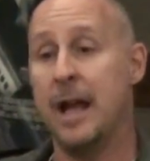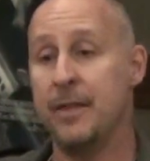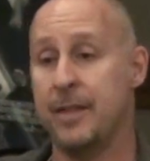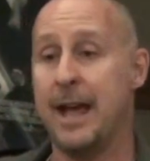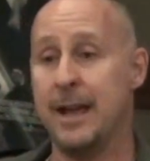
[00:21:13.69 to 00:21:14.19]

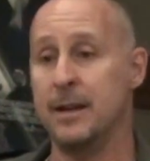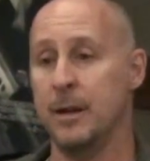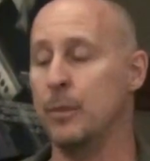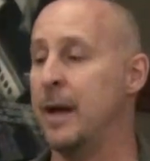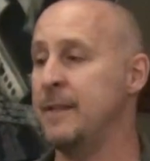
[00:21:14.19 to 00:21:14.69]
and
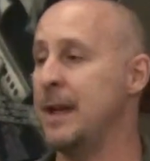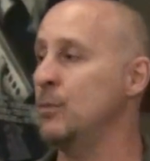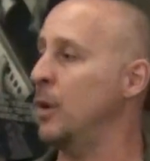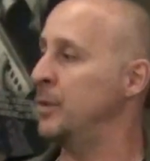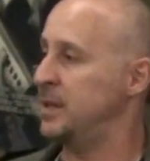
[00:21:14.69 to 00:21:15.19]

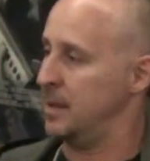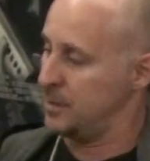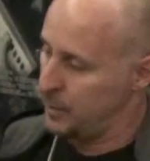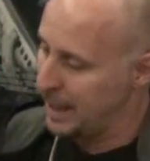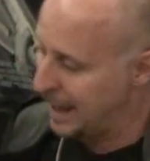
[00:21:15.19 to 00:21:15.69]
then what we did
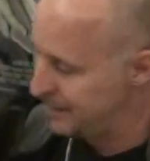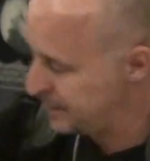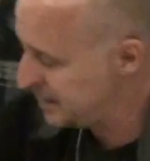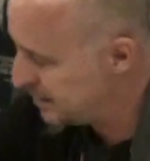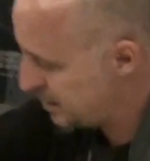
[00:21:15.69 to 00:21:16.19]
is we had
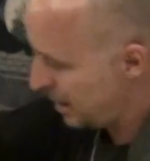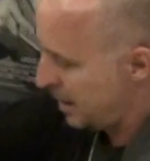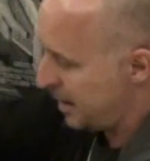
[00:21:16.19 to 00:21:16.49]
these,